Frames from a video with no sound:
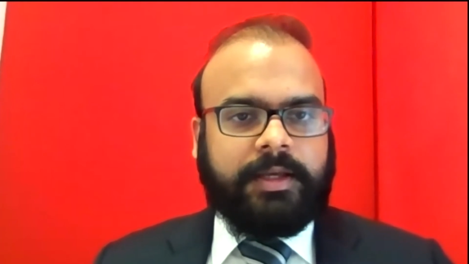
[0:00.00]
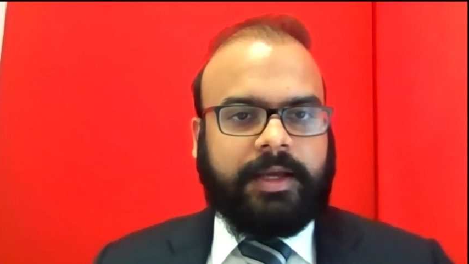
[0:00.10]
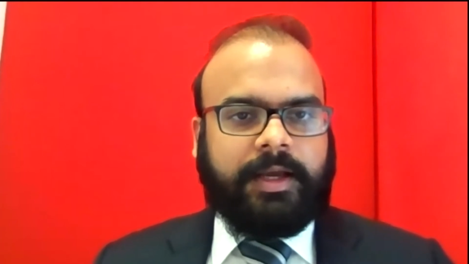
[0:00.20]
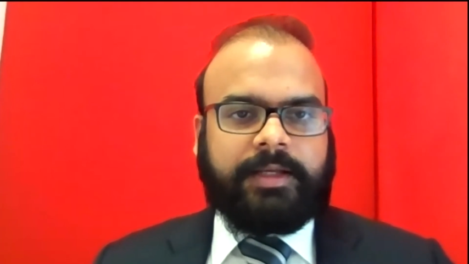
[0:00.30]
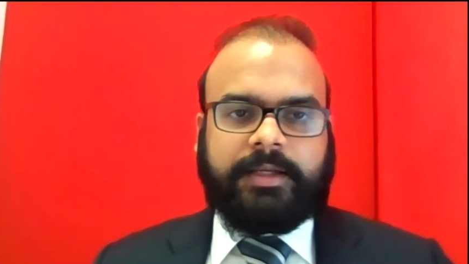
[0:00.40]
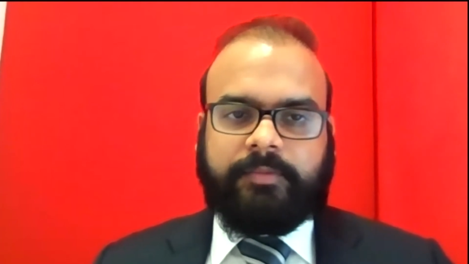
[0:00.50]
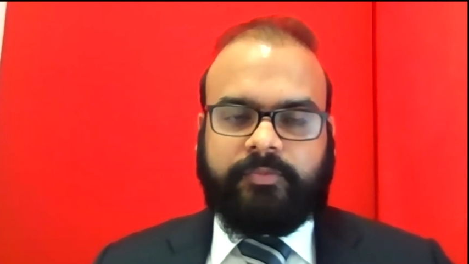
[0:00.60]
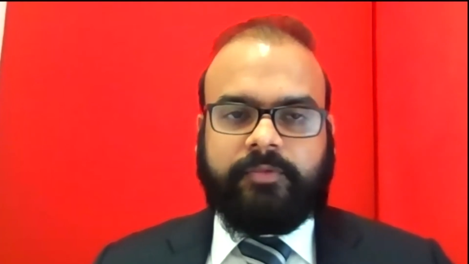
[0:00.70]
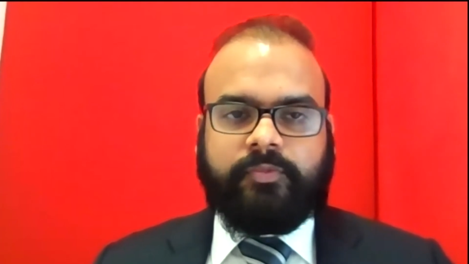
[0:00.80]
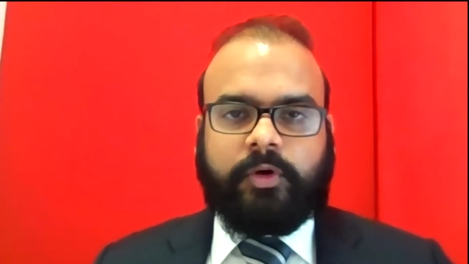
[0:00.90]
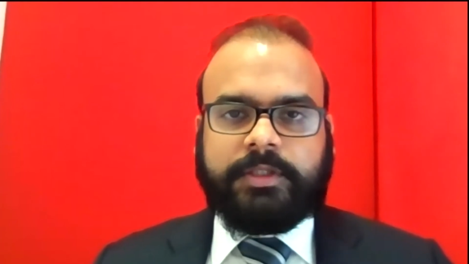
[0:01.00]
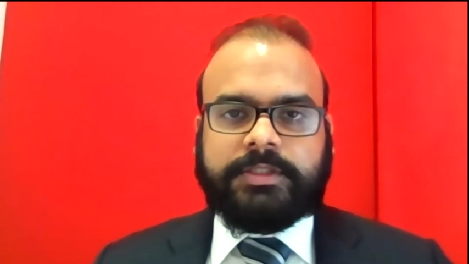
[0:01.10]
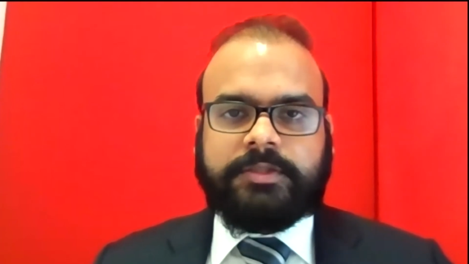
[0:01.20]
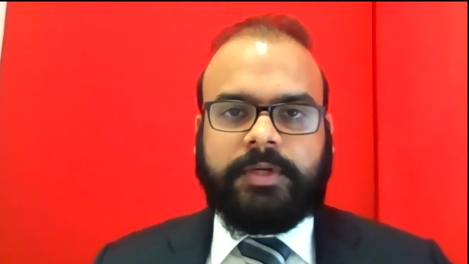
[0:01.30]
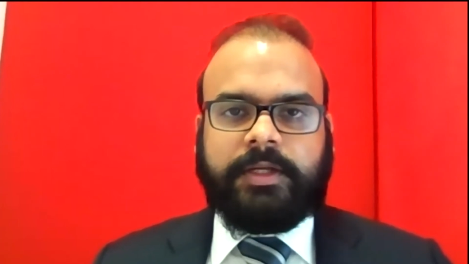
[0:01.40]
And we want
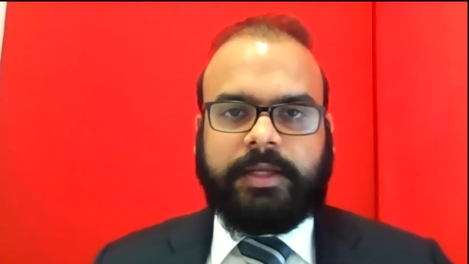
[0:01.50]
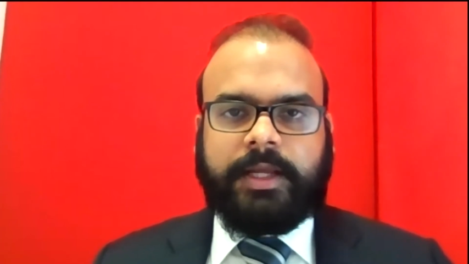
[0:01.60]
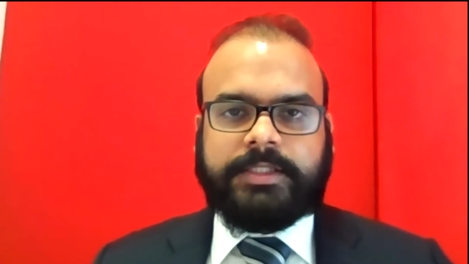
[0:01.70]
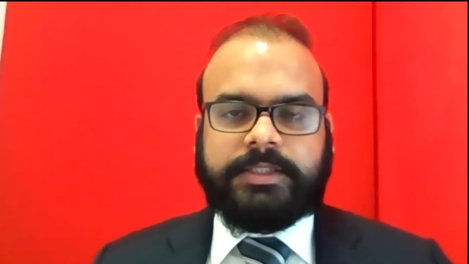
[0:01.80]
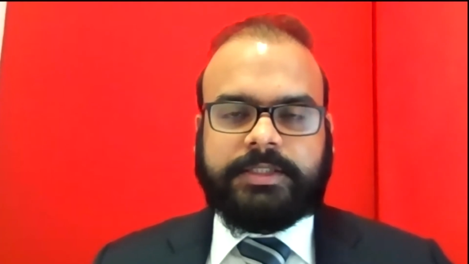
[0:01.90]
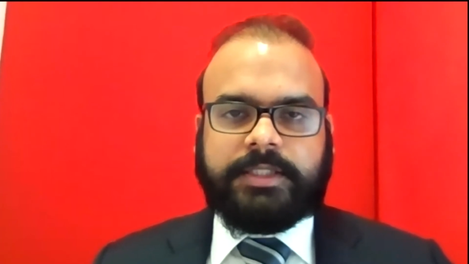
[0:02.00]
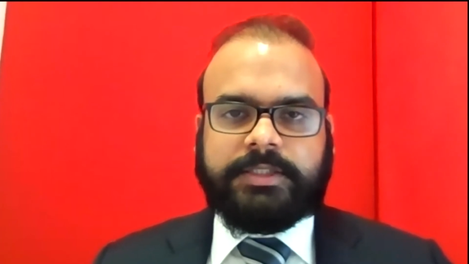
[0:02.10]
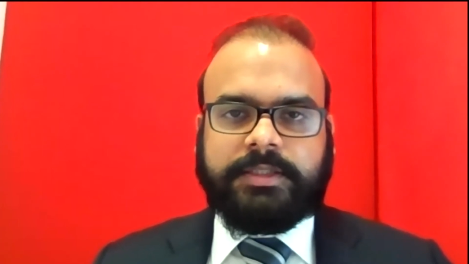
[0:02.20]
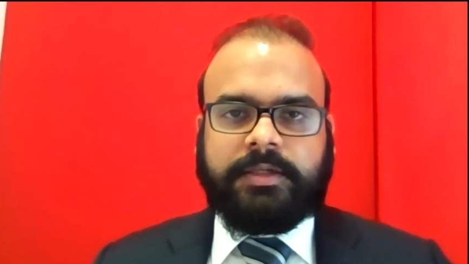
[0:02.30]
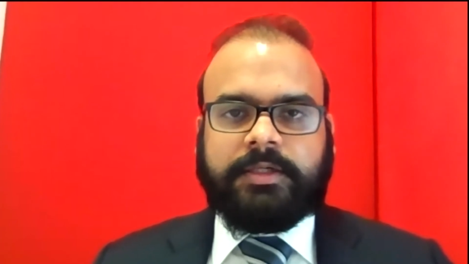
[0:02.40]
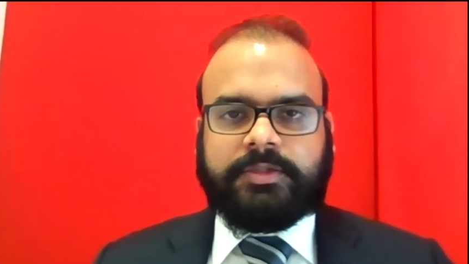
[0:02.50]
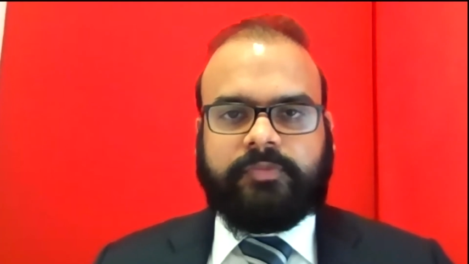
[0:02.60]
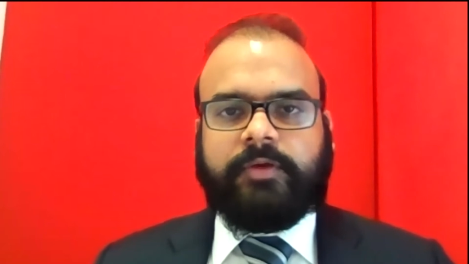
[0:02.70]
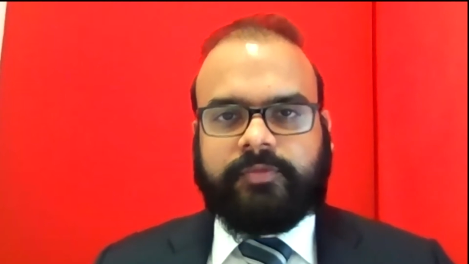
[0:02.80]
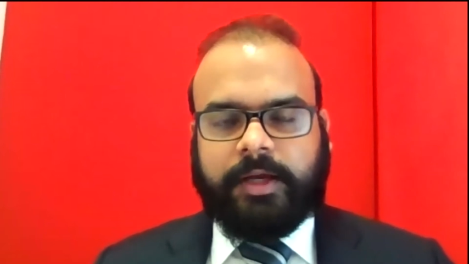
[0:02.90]
this to be an engaging session, so
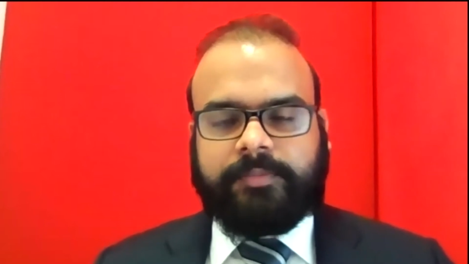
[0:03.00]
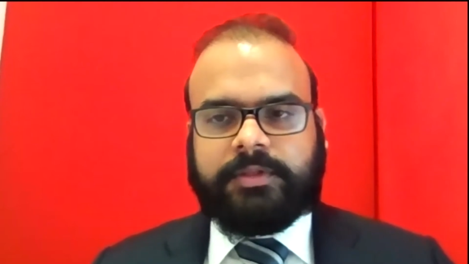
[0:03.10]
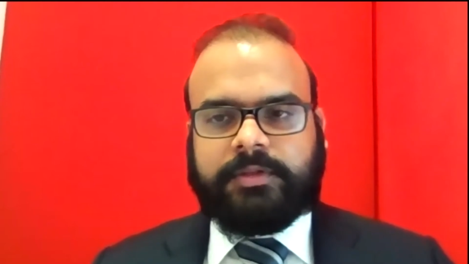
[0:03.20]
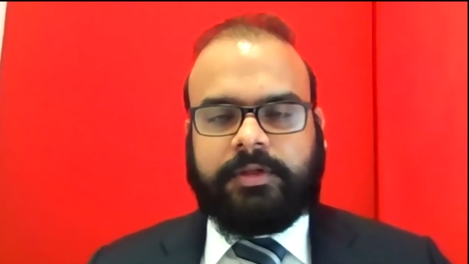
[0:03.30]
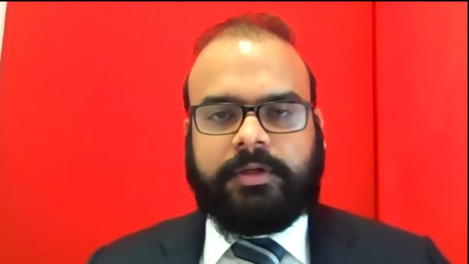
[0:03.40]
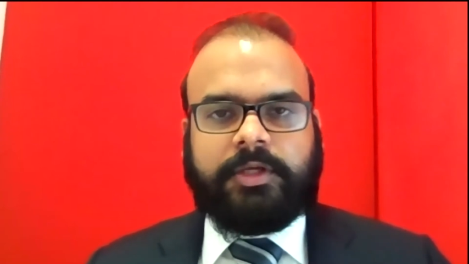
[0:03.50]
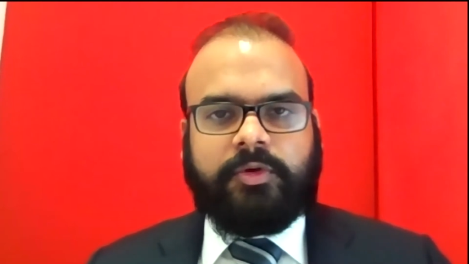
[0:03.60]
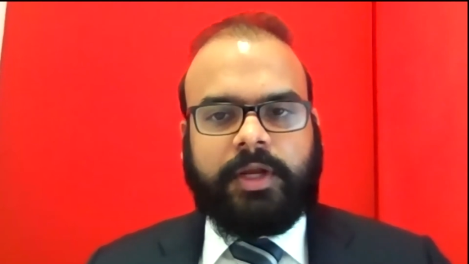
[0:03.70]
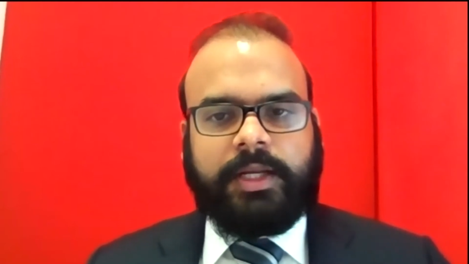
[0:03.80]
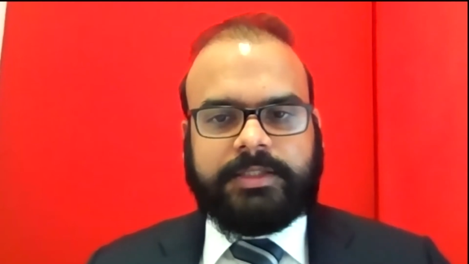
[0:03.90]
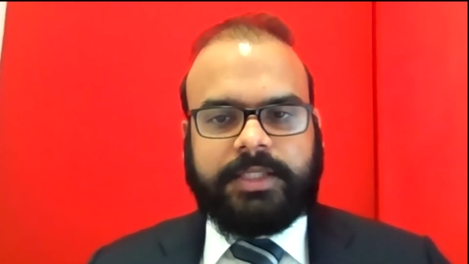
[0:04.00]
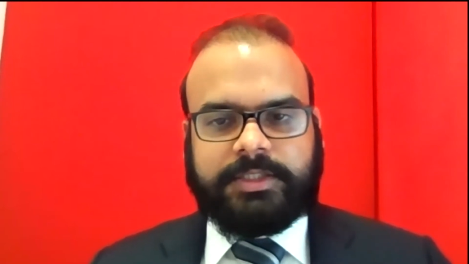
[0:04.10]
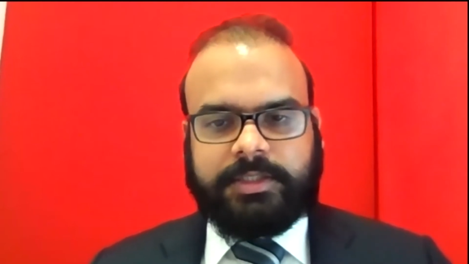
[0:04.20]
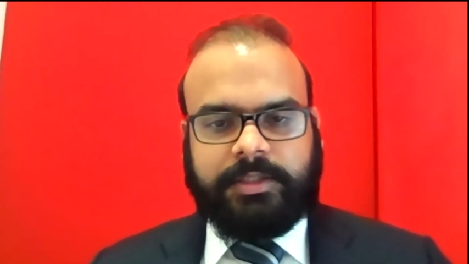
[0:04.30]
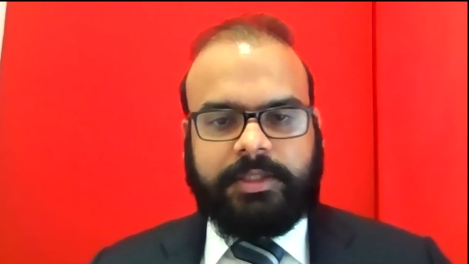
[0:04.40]
we have kept a Q&A
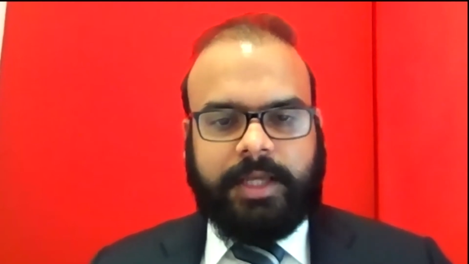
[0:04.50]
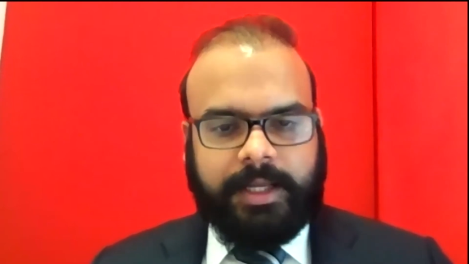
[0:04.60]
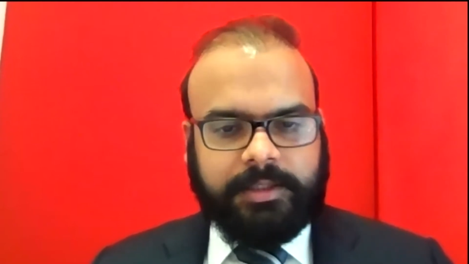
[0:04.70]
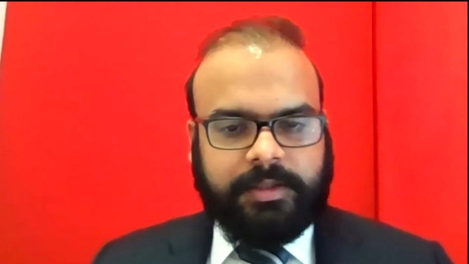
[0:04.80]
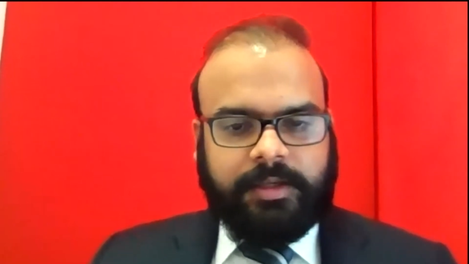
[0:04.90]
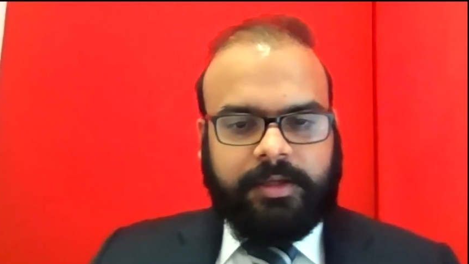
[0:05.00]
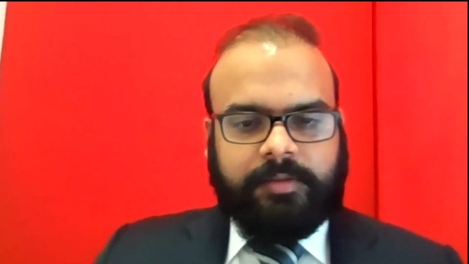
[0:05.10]
session in the end.